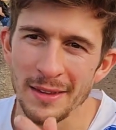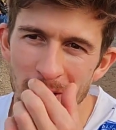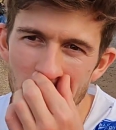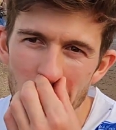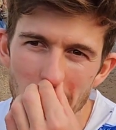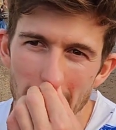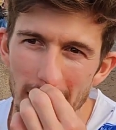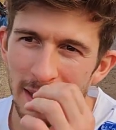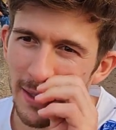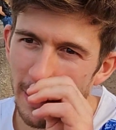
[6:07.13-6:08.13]
You know,
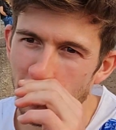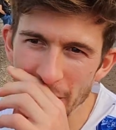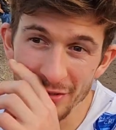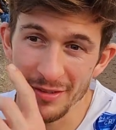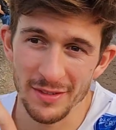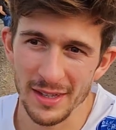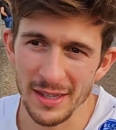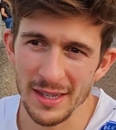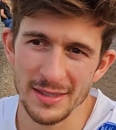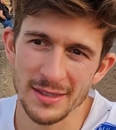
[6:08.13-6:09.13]
like even
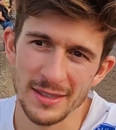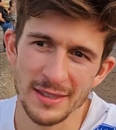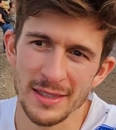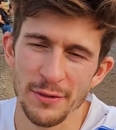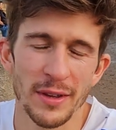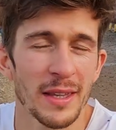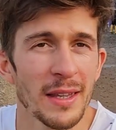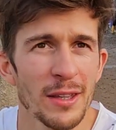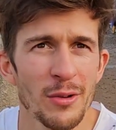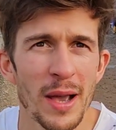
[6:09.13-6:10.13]
he's living in
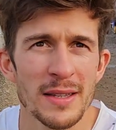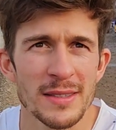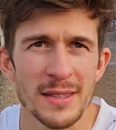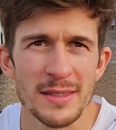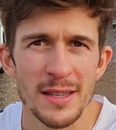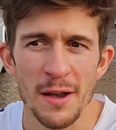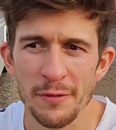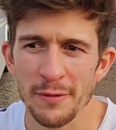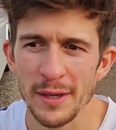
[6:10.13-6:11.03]
the US and stuff.